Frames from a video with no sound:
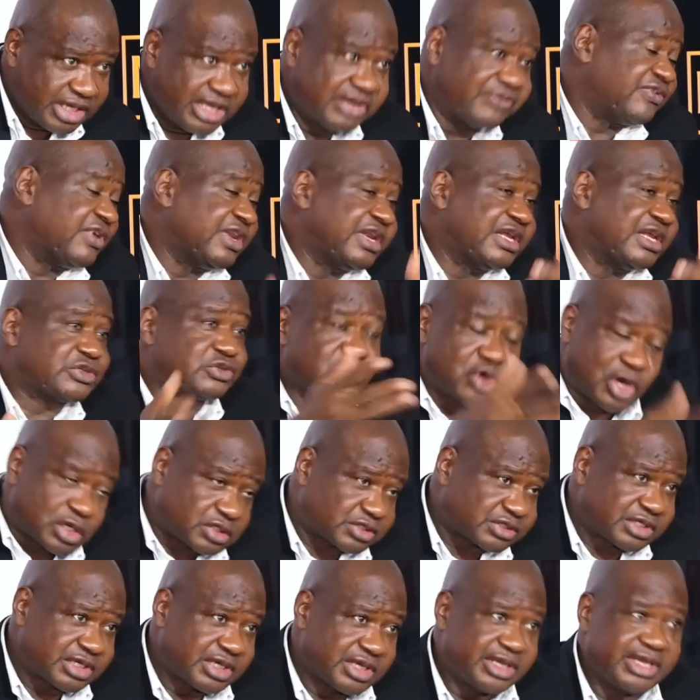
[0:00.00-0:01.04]
if it is
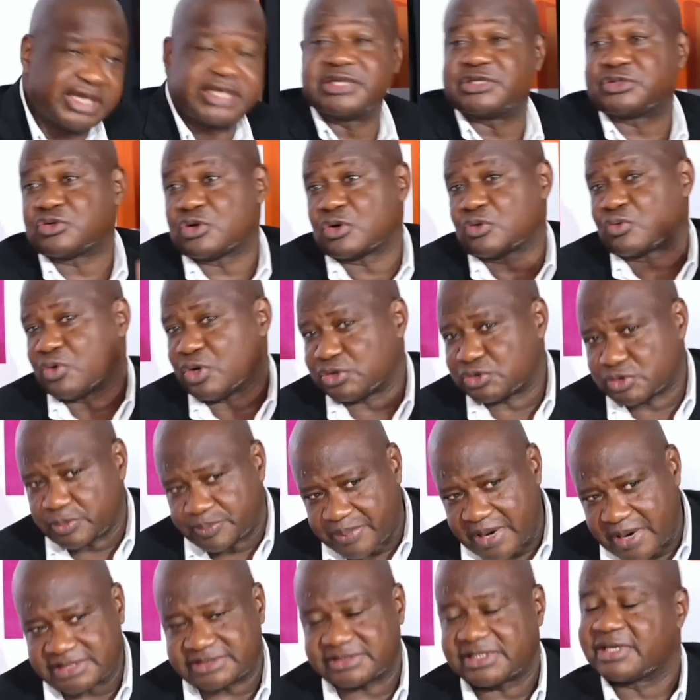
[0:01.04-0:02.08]
not going to
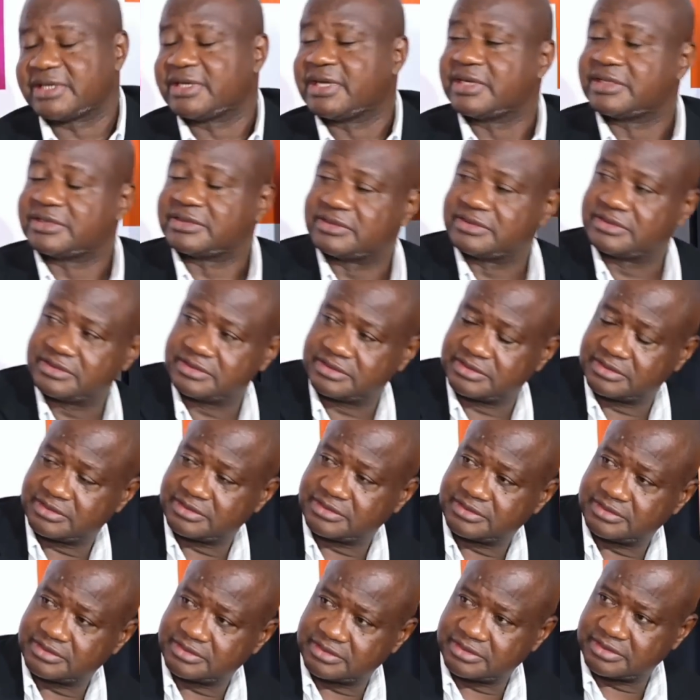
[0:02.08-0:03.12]
pass again.
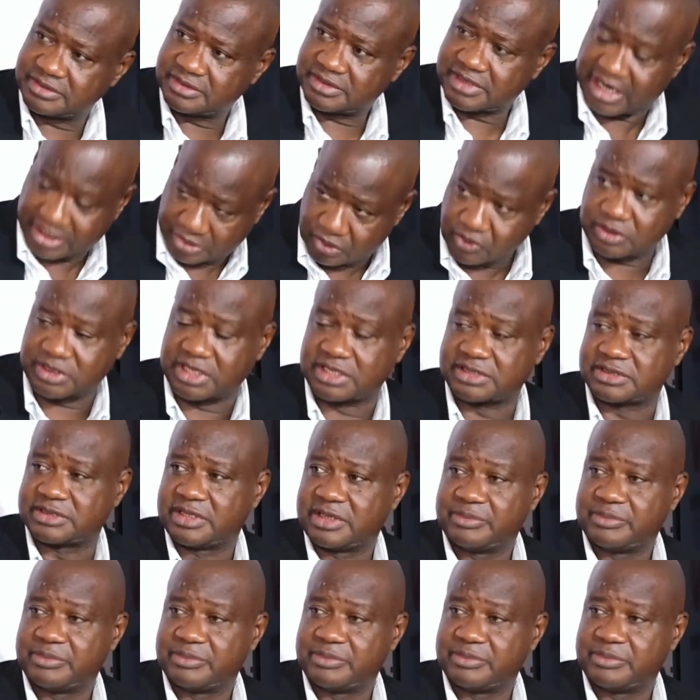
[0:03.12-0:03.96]
I know that